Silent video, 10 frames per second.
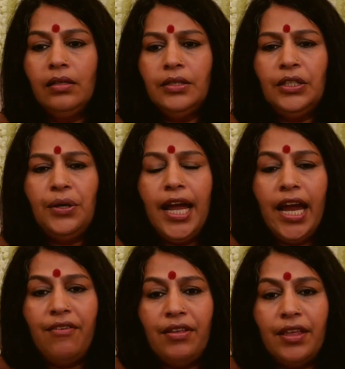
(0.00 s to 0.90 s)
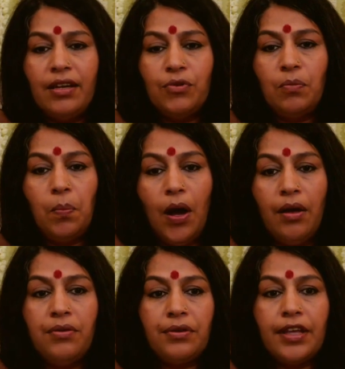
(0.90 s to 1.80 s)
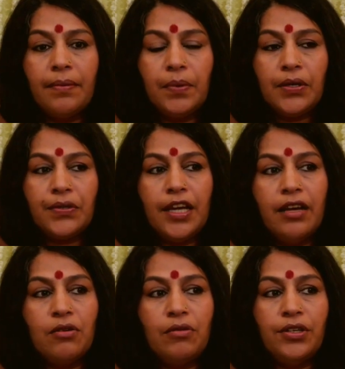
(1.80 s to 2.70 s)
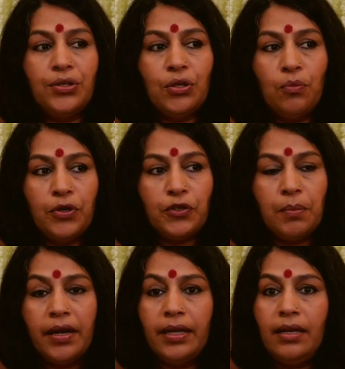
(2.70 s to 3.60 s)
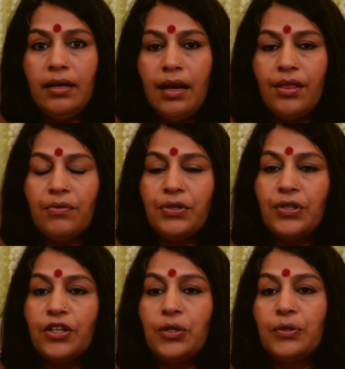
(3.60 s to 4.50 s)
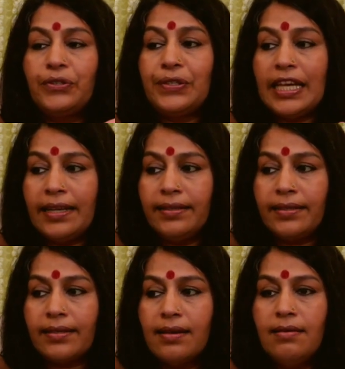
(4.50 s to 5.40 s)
you know, everything would bother them because they had only so much money and they were such good sales